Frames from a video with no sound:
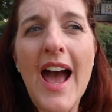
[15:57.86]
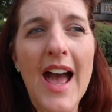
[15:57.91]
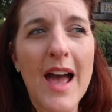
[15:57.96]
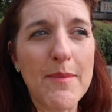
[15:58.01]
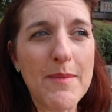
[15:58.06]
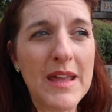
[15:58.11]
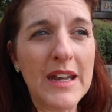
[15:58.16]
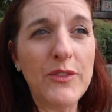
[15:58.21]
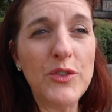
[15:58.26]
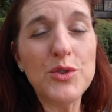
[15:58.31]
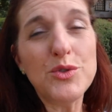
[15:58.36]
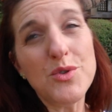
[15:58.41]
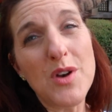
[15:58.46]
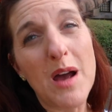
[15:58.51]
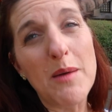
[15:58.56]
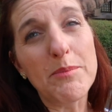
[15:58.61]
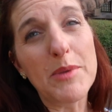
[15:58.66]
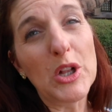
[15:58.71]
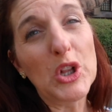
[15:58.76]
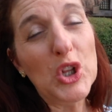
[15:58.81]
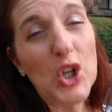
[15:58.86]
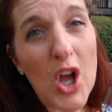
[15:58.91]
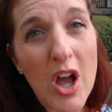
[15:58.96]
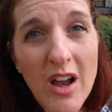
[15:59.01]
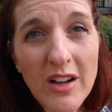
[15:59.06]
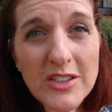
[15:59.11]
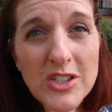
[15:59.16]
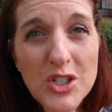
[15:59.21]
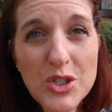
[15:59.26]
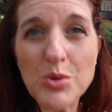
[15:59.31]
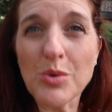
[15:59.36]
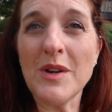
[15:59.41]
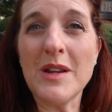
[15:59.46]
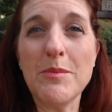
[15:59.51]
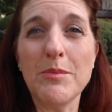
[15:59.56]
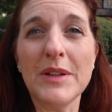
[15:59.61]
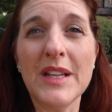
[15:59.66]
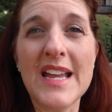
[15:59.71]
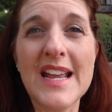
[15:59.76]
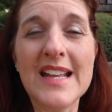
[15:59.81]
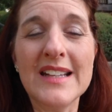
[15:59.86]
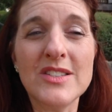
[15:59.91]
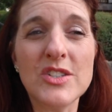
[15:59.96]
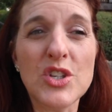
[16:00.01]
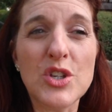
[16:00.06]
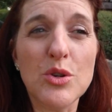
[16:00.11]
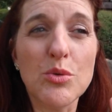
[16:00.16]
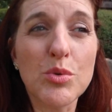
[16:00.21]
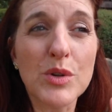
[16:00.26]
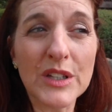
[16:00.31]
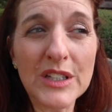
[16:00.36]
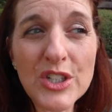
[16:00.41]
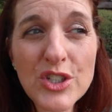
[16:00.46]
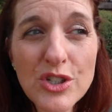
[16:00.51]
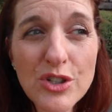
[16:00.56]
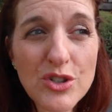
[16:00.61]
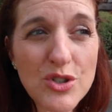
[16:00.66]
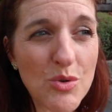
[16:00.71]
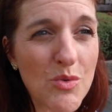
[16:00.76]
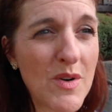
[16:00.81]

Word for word: Um, and if you do not belong to Touring Plans, you really should